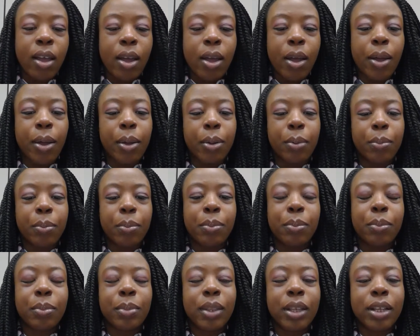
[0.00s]

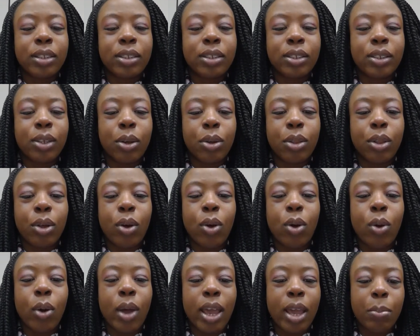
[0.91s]
And so, the
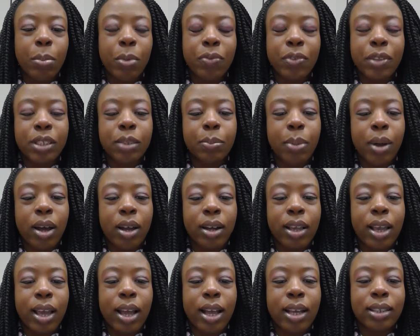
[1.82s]
whole aim of this
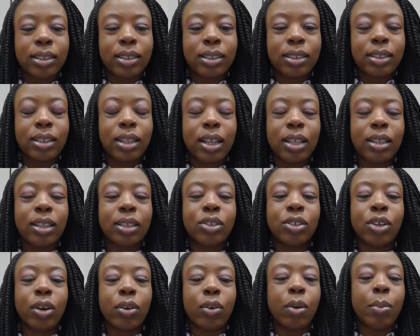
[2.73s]
podcast is to let the
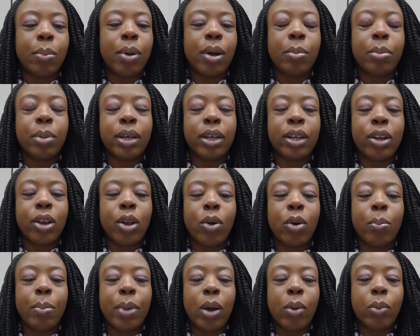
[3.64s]
general public know
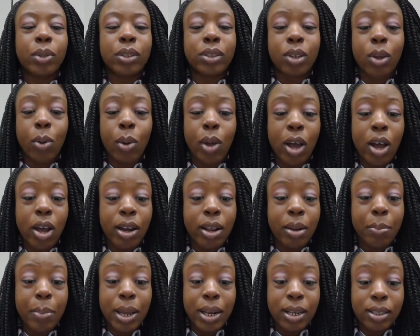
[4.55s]
about what's going on
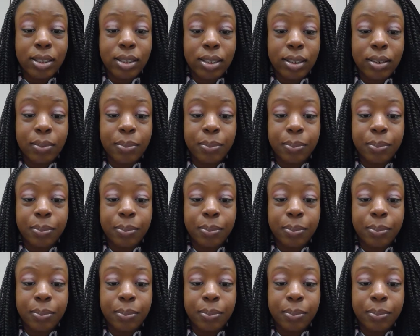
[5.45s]
in medicine